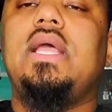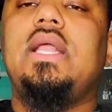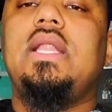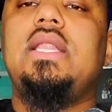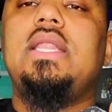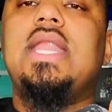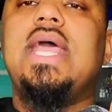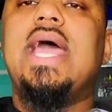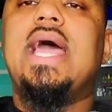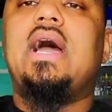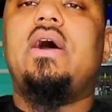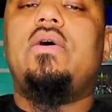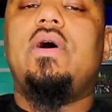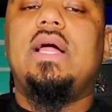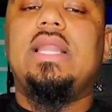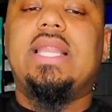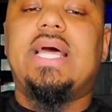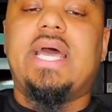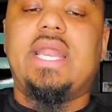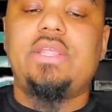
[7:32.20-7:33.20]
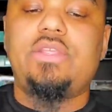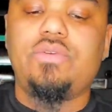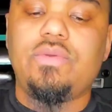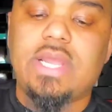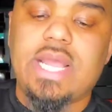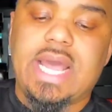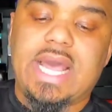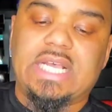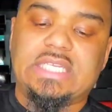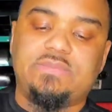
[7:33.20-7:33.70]
Now, a lot of you
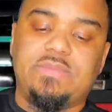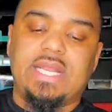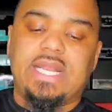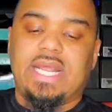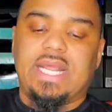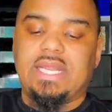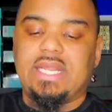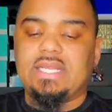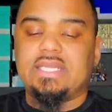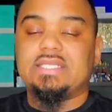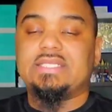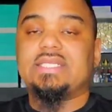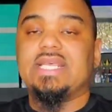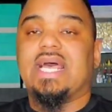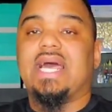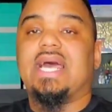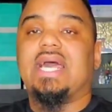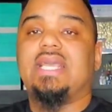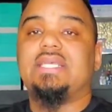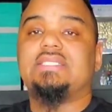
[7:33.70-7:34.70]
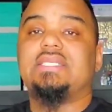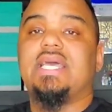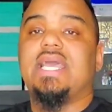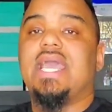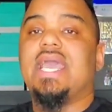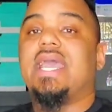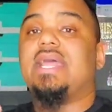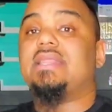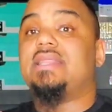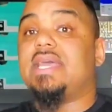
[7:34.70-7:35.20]
guys may not need to size a
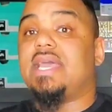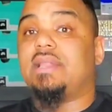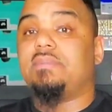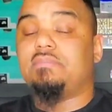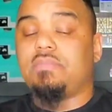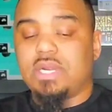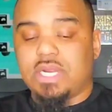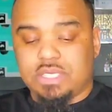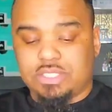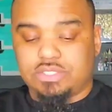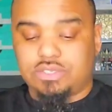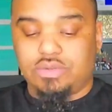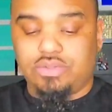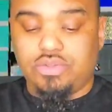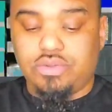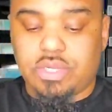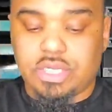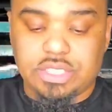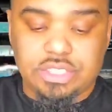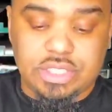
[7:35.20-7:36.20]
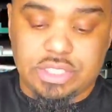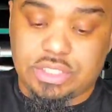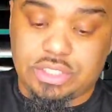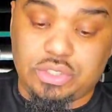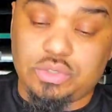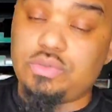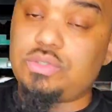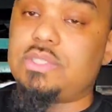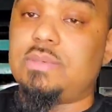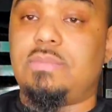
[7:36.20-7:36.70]
hat that much, so you can just
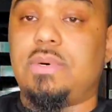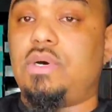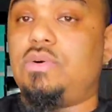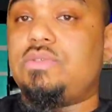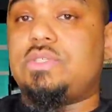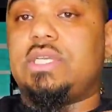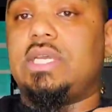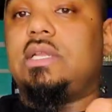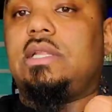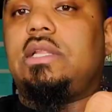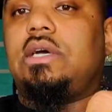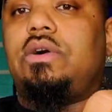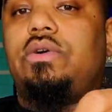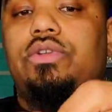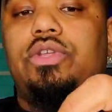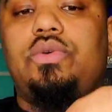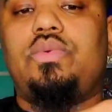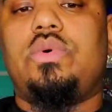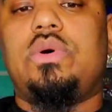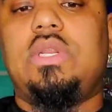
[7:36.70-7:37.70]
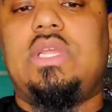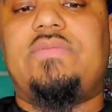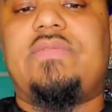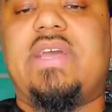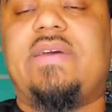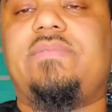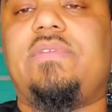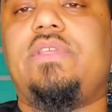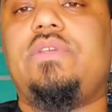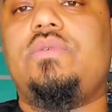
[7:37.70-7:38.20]
use the moleskin alone. You won't even
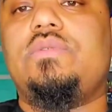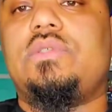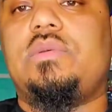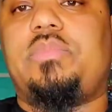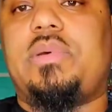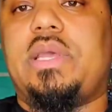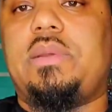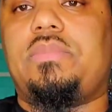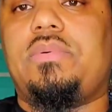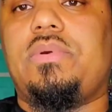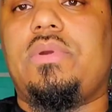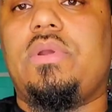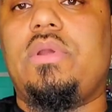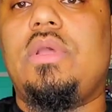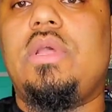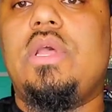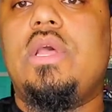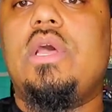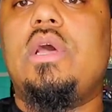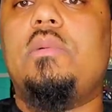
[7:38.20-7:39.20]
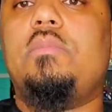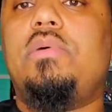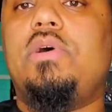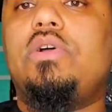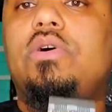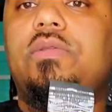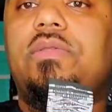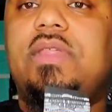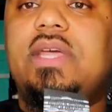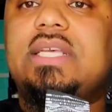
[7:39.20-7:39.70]
have to use the paper. But
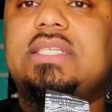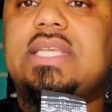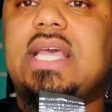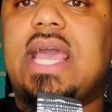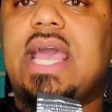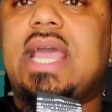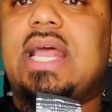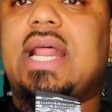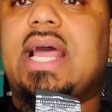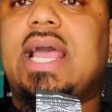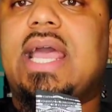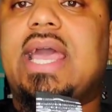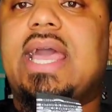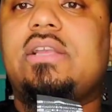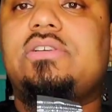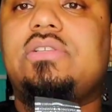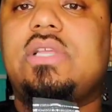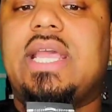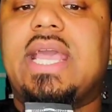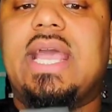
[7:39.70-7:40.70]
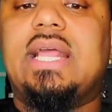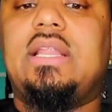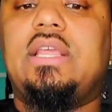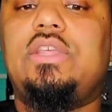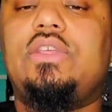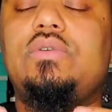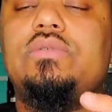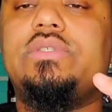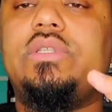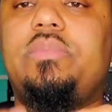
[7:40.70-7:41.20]
on this hat, I actually had to
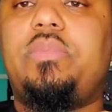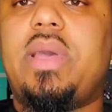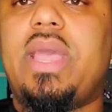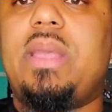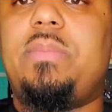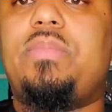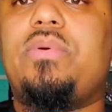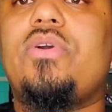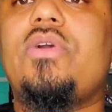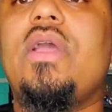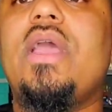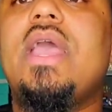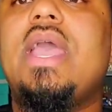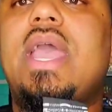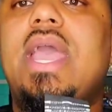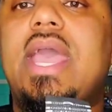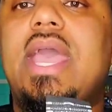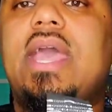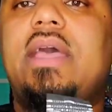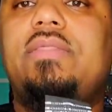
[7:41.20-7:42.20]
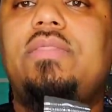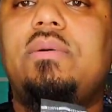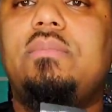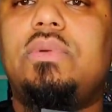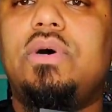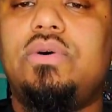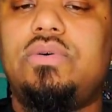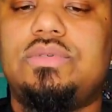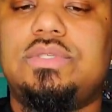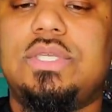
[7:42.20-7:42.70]
use the paper and the
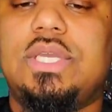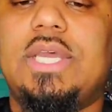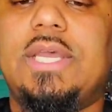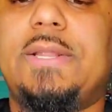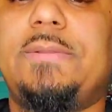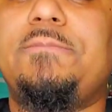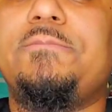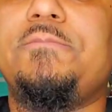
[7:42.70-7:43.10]
moleskin.